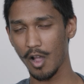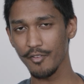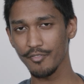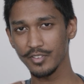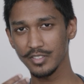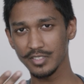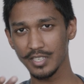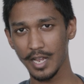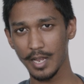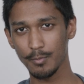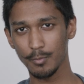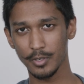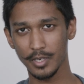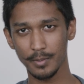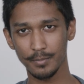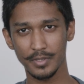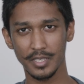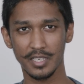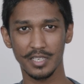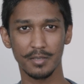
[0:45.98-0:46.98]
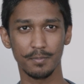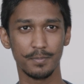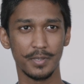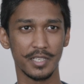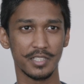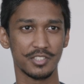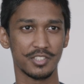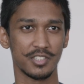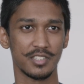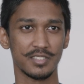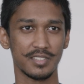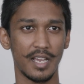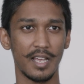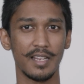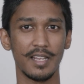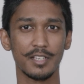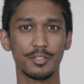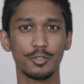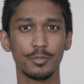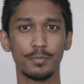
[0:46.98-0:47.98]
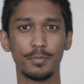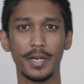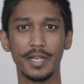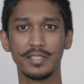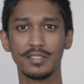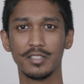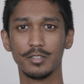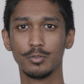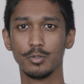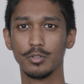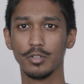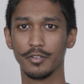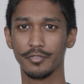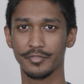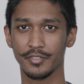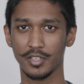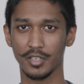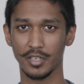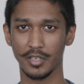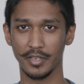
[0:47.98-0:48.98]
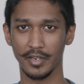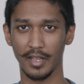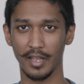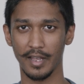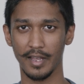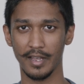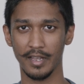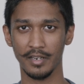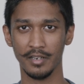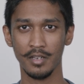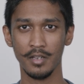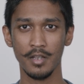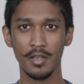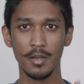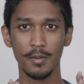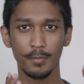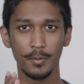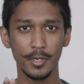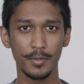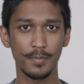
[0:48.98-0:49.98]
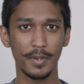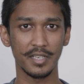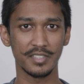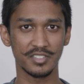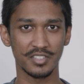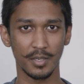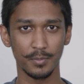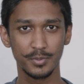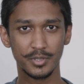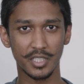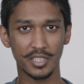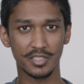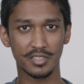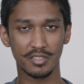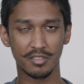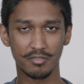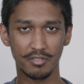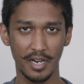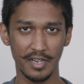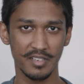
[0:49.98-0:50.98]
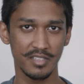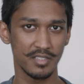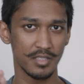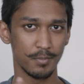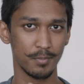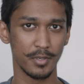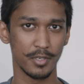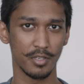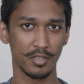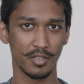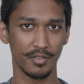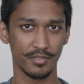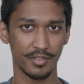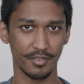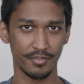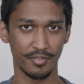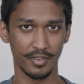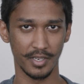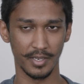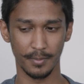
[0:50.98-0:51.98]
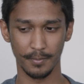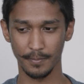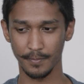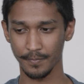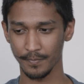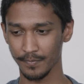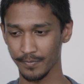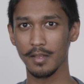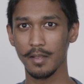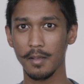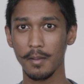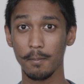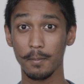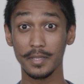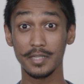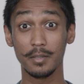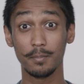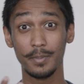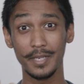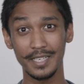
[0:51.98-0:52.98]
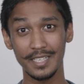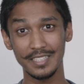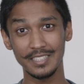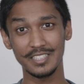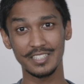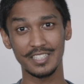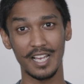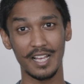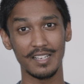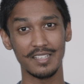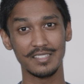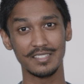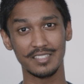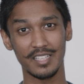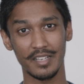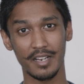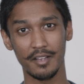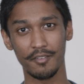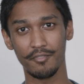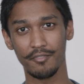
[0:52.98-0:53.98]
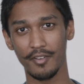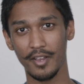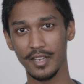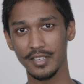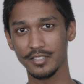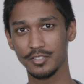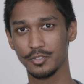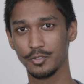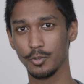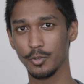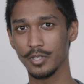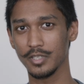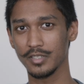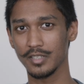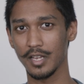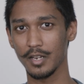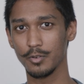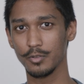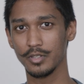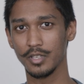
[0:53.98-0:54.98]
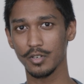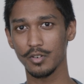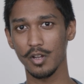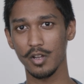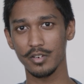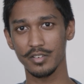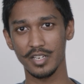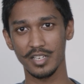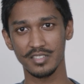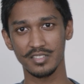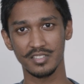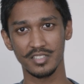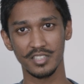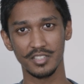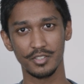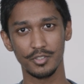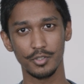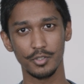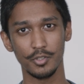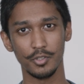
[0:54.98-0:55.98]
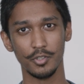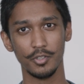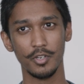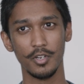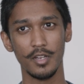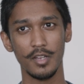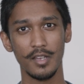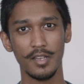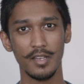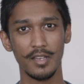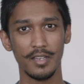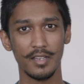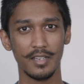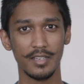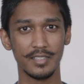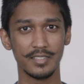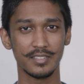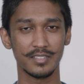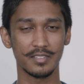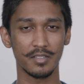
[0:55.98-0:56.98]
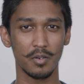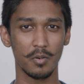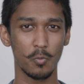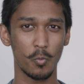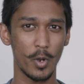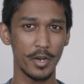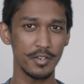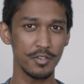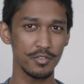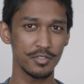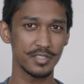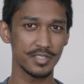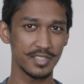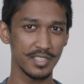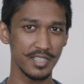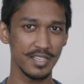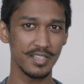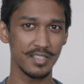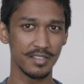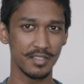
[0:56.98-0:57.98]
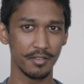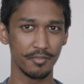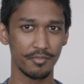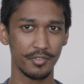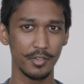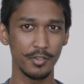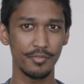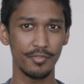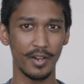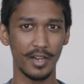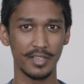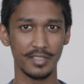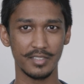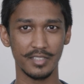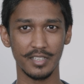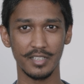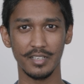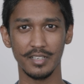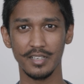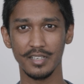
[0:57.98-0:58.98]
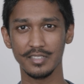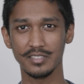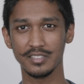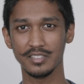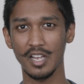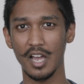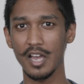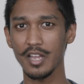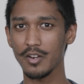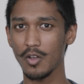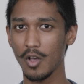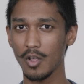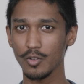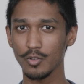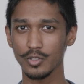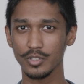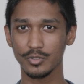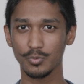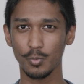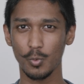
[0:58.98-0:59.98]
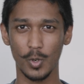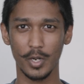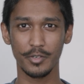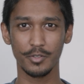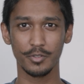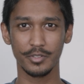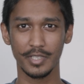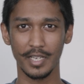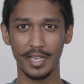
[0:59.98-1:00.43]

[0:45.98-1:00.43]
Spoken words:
Oftentimes when I'm taking pictures, I like to break the rule of third and put my subject right in the middle of the frame. But the biggest challenge that I faced doing that with the Contax T2 is what you see in the viewfinder is not always what you